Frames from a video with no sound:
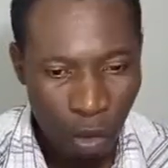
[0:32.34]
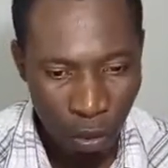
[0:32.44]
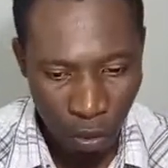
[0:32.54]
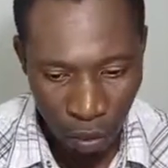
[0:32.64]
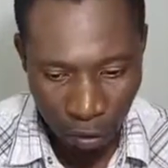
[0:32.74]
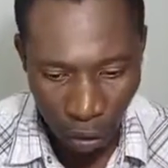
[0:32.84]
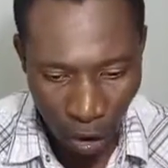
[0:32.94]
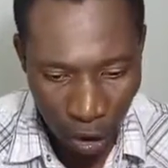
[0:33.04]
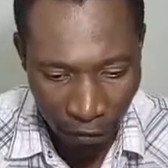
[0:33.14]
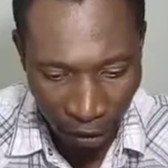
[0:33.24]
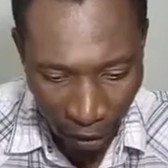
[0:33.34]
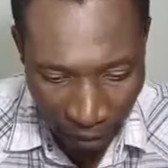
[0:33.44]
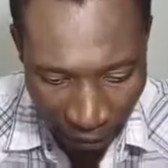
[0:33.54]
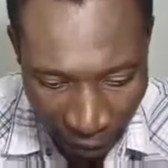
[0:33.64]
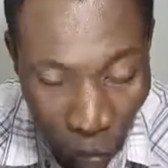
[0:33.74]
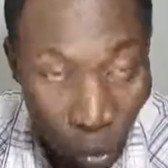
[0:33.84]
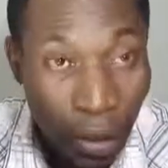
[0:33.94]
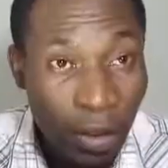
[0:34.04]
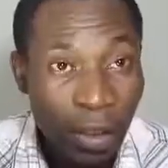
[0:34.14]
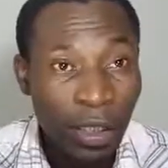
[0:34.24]
We don't live in a perfect
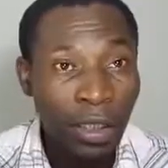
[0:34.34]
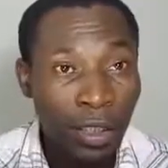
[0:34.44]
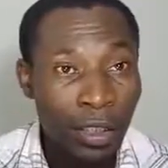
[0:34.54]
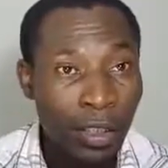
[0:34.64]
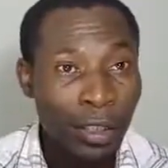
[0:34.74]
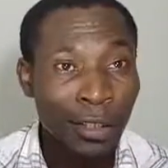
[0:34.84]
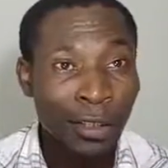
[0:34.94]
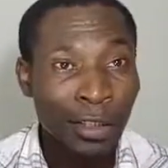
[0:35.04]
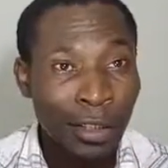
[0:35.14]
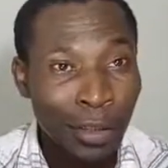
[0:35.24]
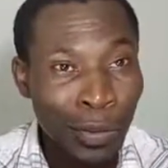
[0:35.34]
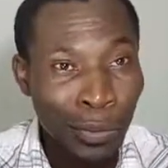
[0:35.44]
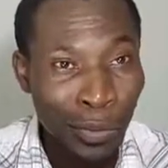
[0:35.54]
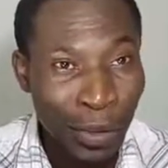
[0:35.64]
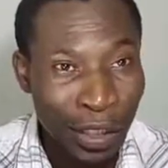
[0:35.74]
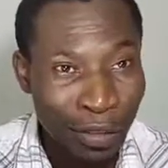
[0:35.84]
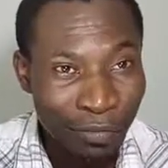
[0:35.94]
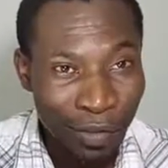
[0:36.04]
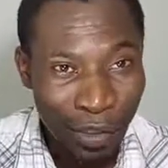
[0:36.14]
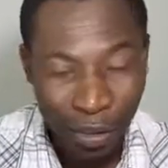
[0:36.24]
world. We live
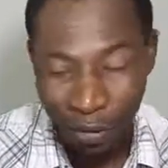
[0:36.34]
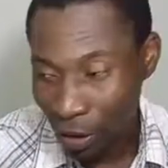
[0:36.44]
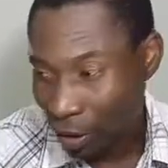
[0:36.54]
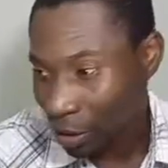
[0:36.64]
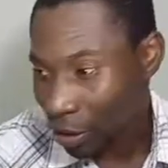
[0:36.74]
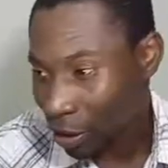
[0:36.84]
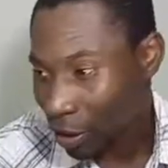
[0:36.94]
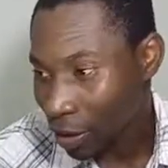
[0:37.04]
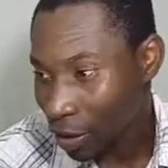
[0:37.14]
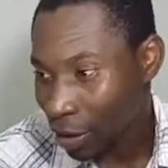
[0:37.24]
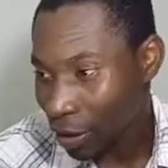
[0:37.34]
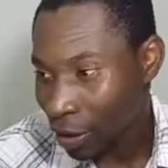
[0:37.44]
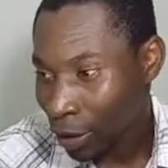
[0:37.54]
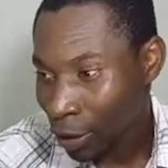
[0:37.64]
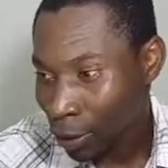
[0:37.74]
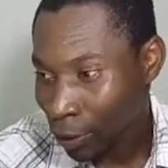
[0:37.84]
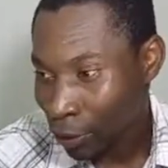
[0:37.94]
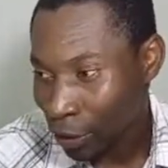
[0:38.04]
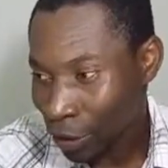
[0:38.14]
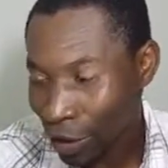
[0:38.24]
in a world which
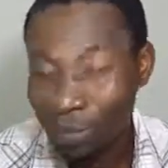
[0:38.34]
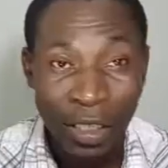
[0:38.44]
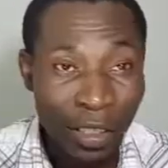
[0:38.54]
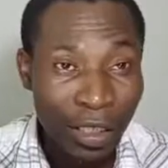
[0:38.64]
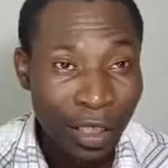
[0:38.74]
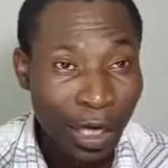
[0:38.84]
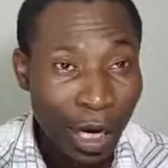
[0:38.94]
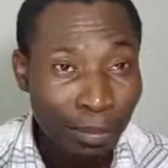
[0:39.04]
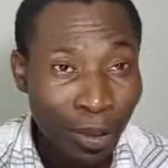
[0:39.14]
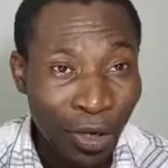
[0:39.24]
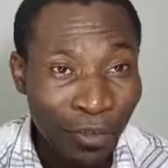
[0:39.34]
is made up of,